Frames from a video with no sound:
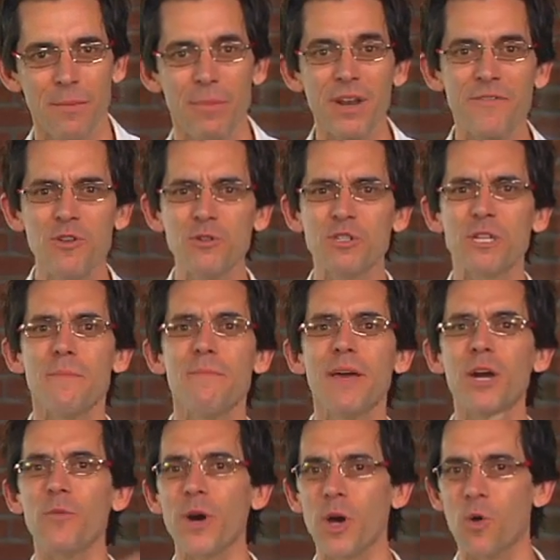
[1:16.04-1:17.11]
But if you
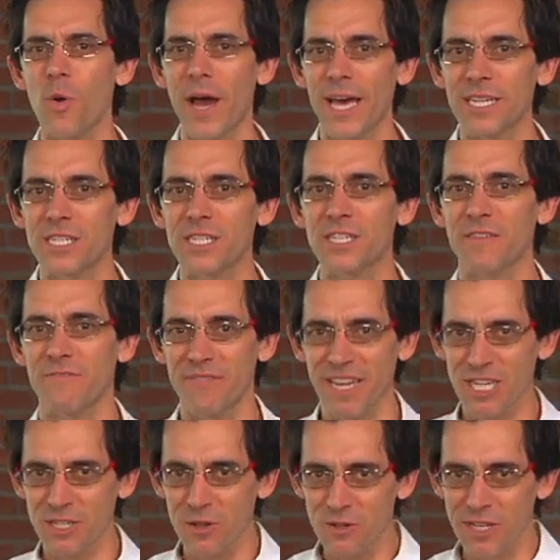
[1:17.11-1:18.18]
submit a request to
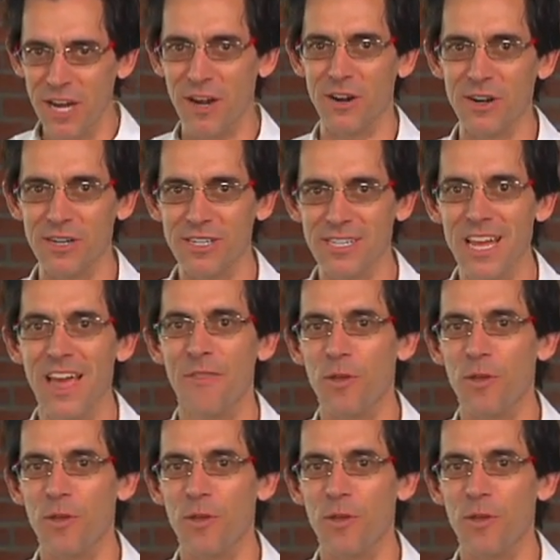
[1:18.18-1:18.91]
fix those errors,